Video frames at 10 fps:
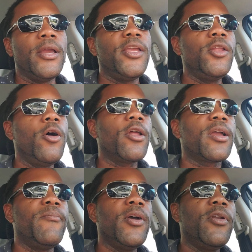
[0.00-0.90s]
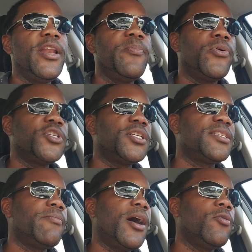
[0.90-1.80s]
you know, the community pushes
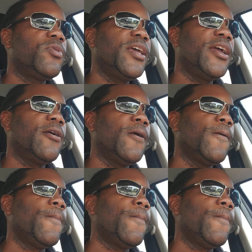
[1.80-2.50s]
them out there.